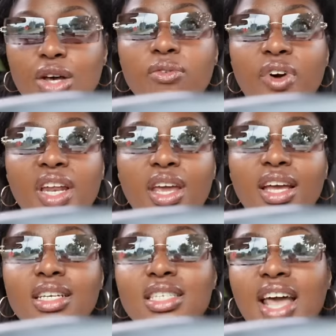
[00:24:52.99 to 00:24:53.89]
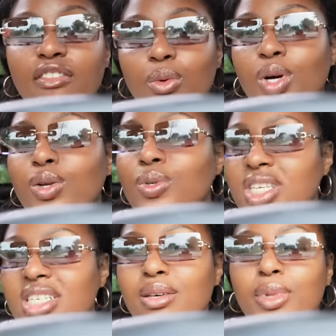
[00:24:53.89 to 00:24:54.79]
so funny because everyone who
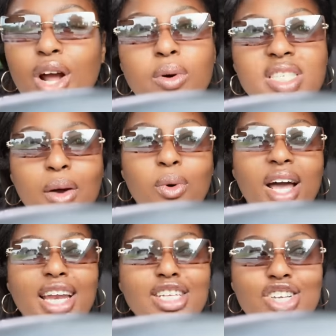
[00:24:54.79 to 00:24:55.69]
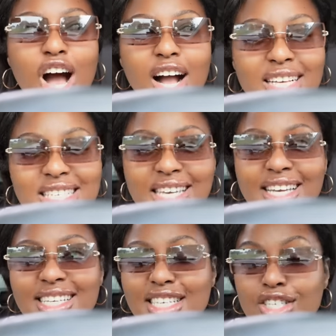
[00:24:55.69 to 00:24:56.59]
sees him, they're always like, what kind of dog is he?
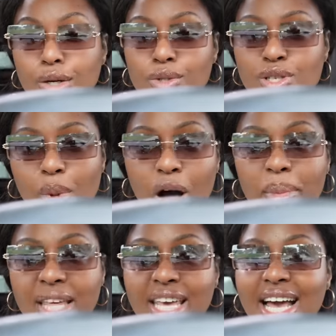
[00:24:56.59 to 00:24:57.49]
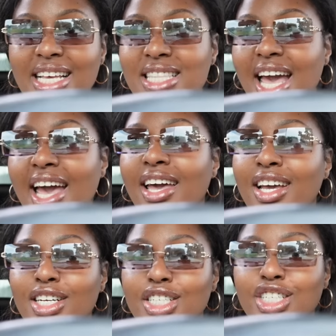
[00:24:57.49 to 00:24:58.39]
Because he's so small, but he has that
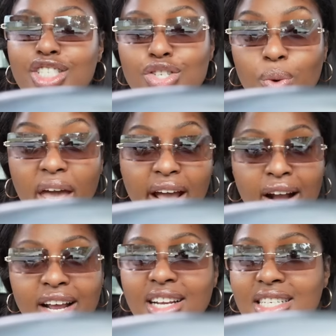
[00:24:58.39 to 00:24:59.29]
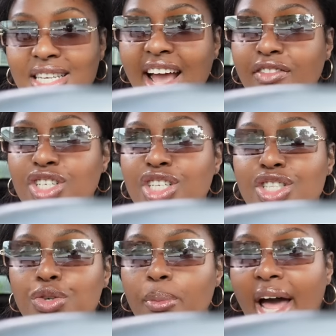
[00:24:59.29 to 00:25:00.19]
Shih Tzu hair. He doesn't have the Shih
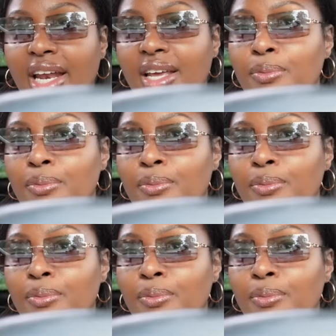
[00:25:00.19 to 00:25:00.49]
Tzu body,